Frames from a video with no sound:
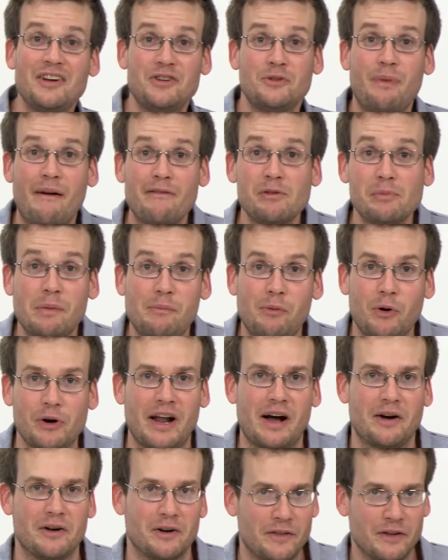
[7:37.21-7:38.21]
I should probably
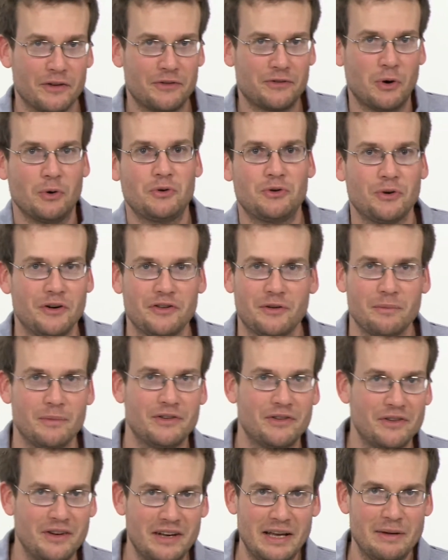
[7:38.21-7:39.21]
point out here that socialism
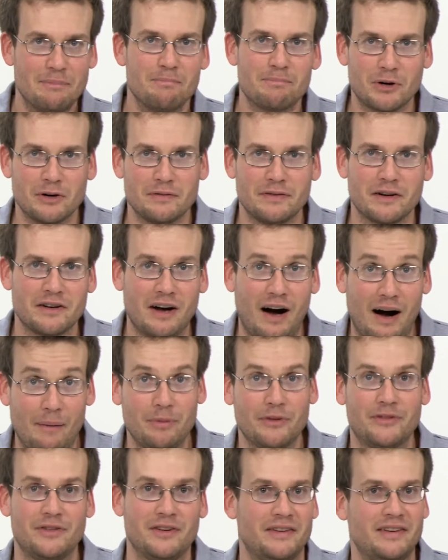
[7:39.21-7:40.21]
is an imperfect
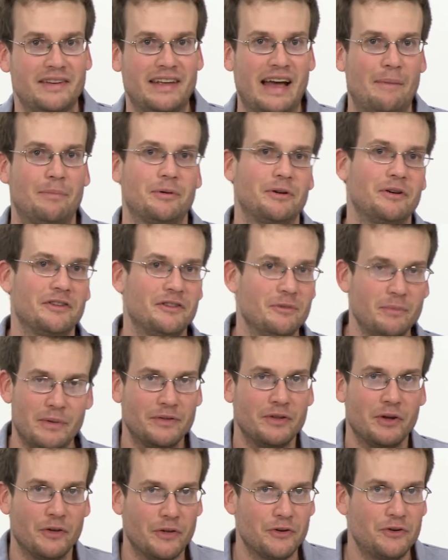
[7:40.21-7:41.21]
opposite to capitalism,
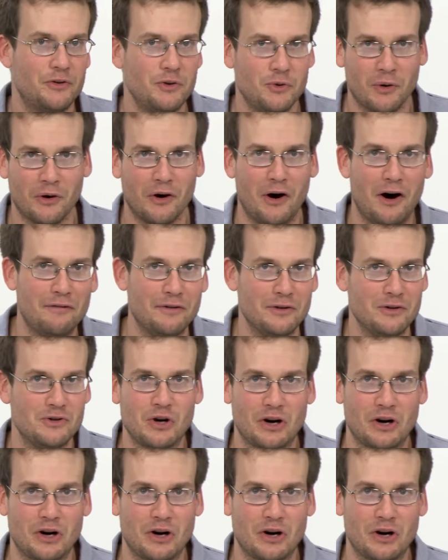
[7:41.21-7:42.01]
even though the two are often